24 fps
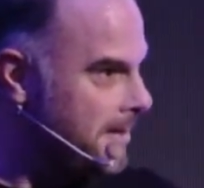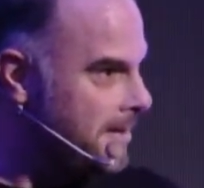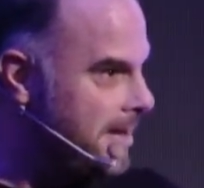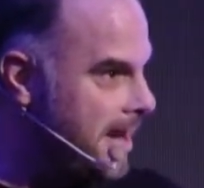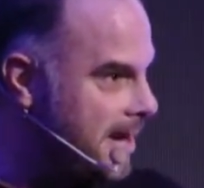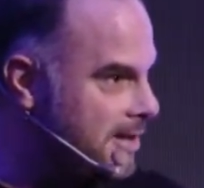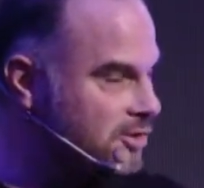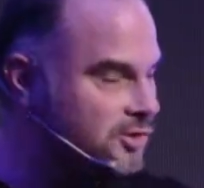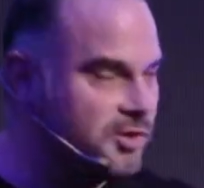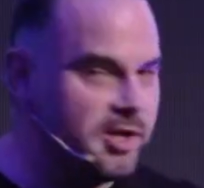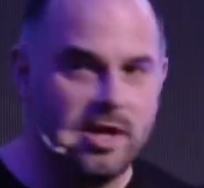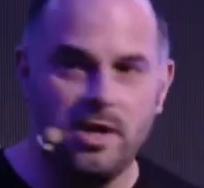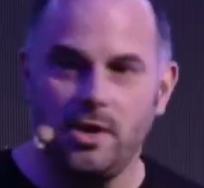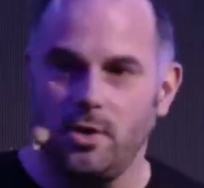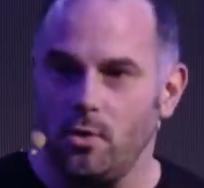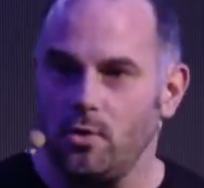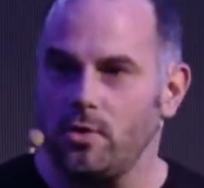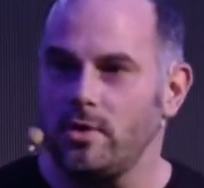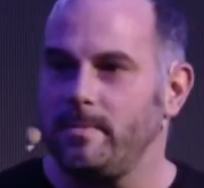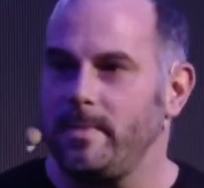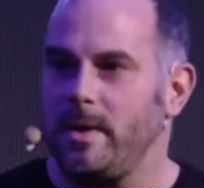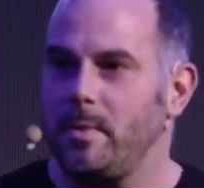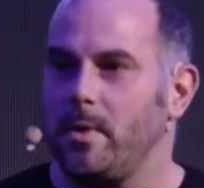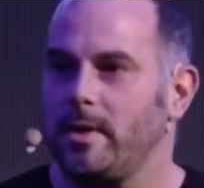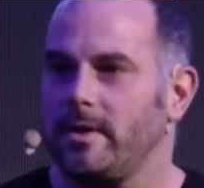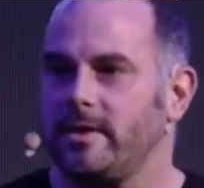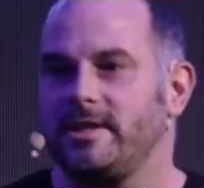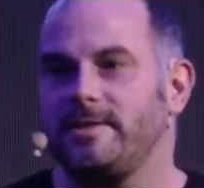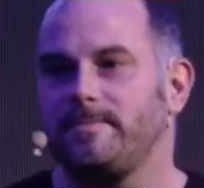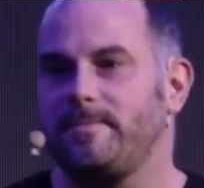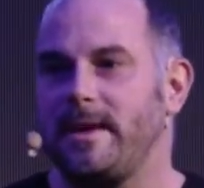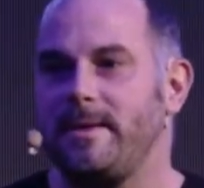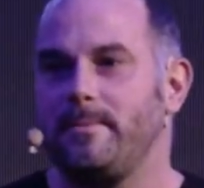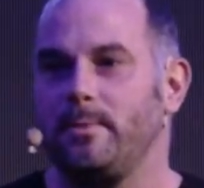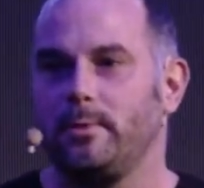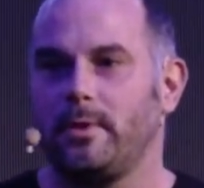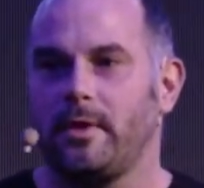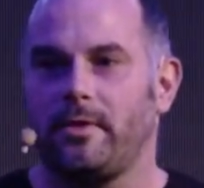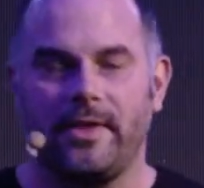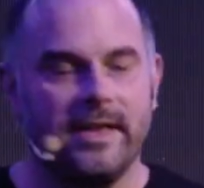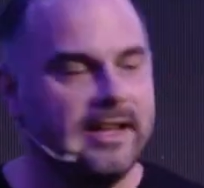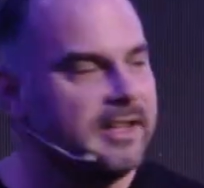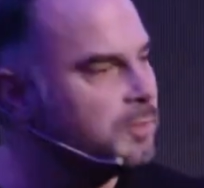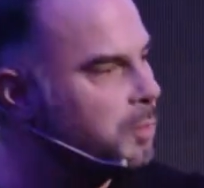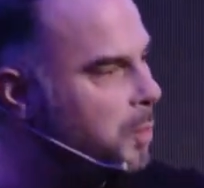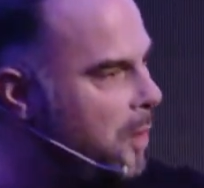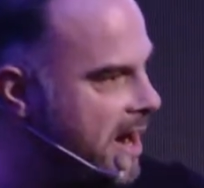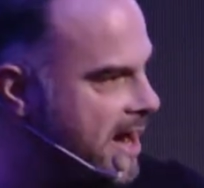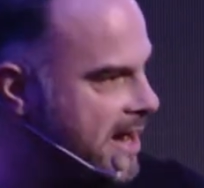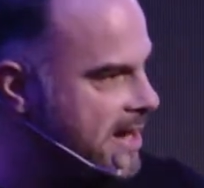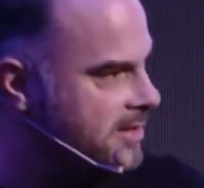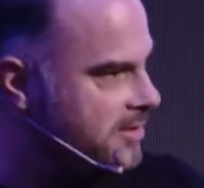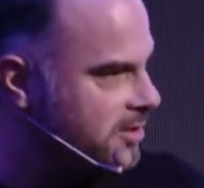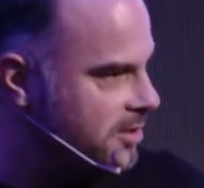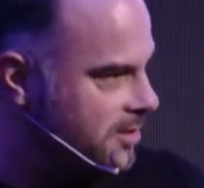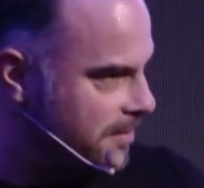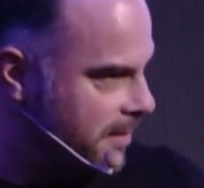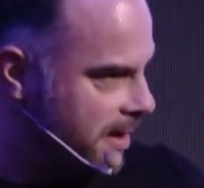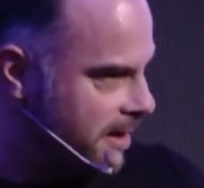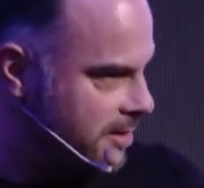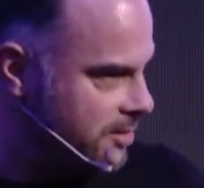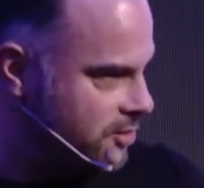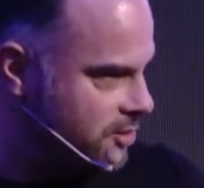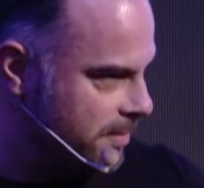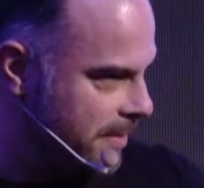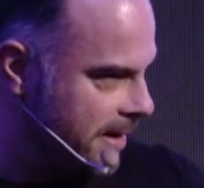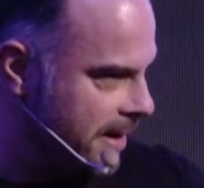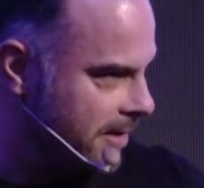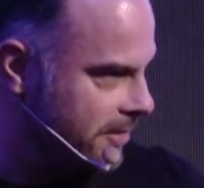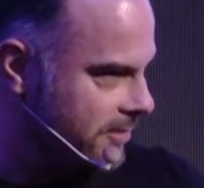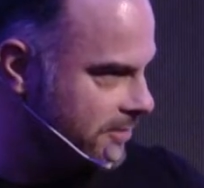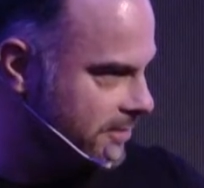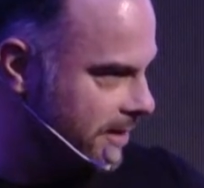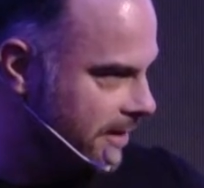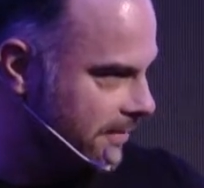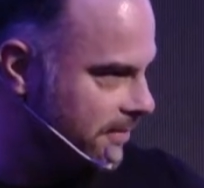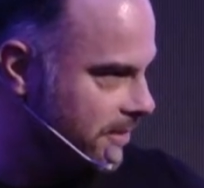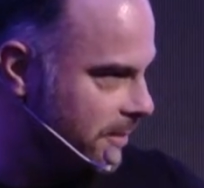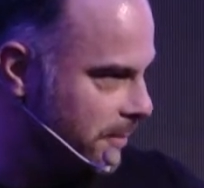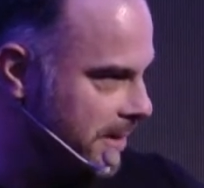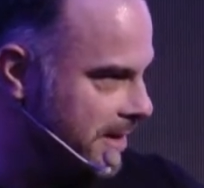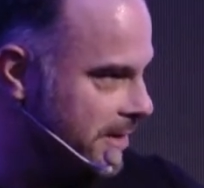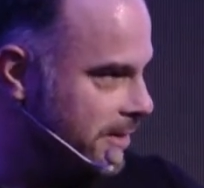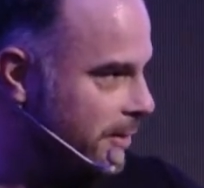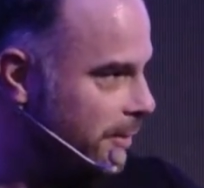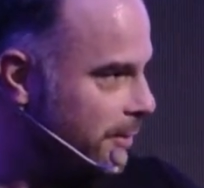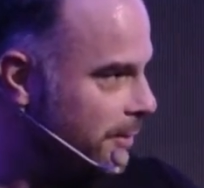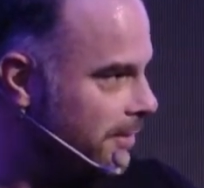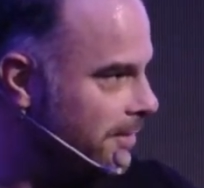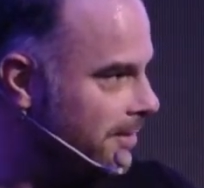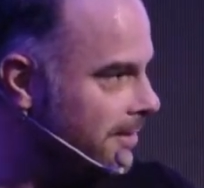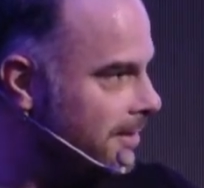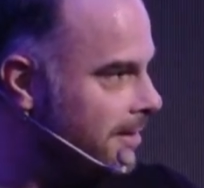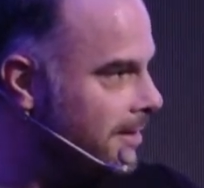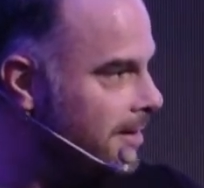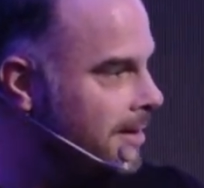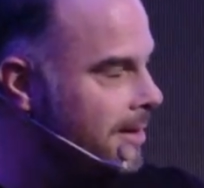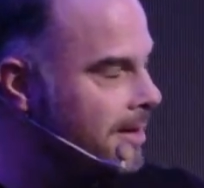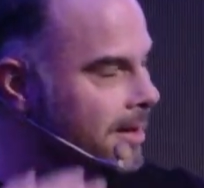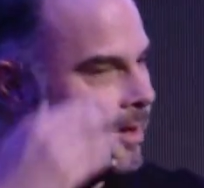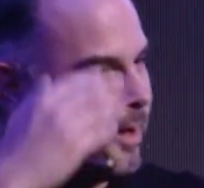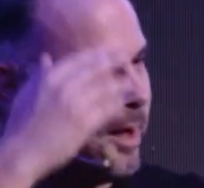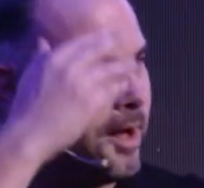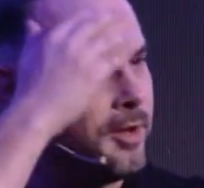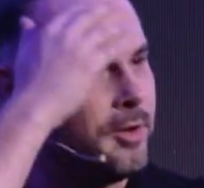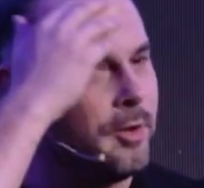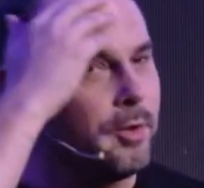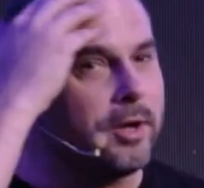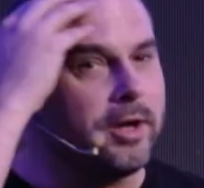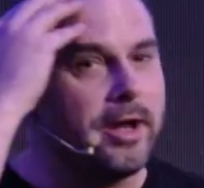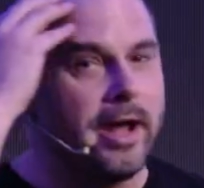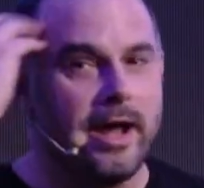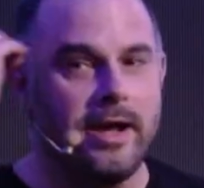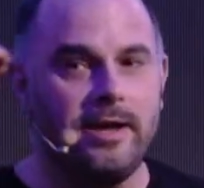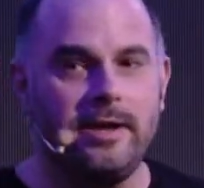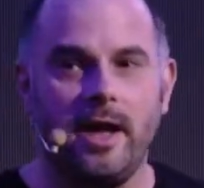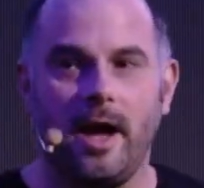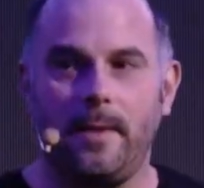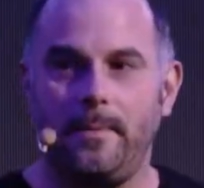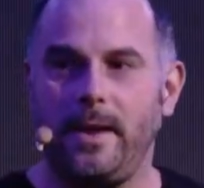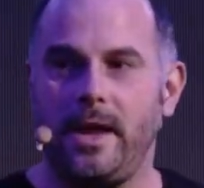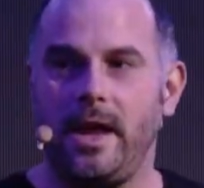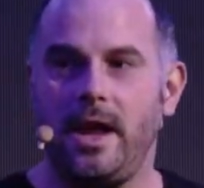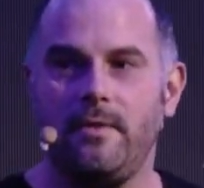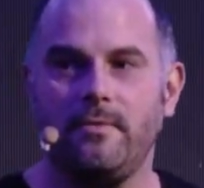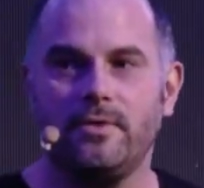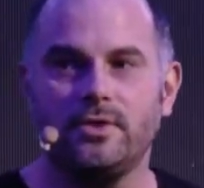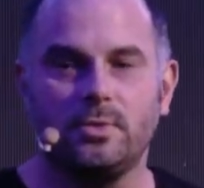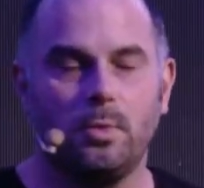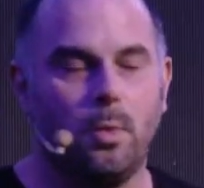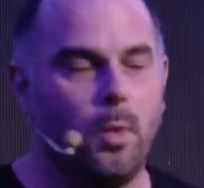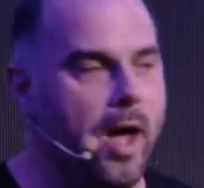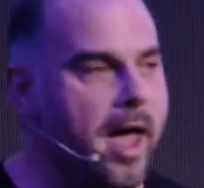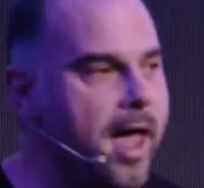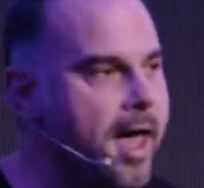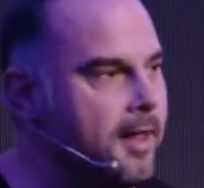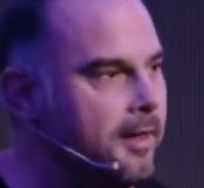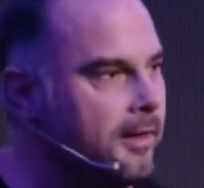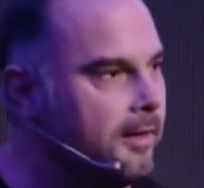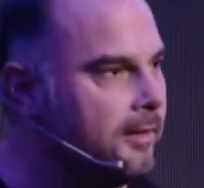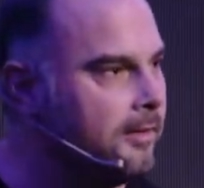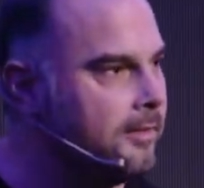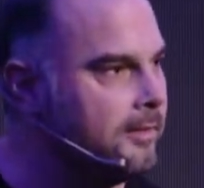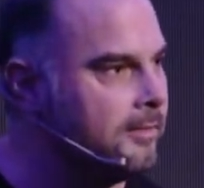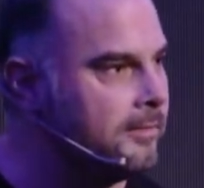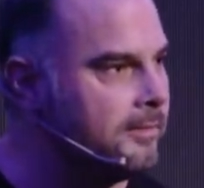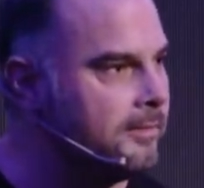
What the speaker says: Next year, you're going to be one of these people that thinks way too much about stuff that we do. And you're going to end up here as well,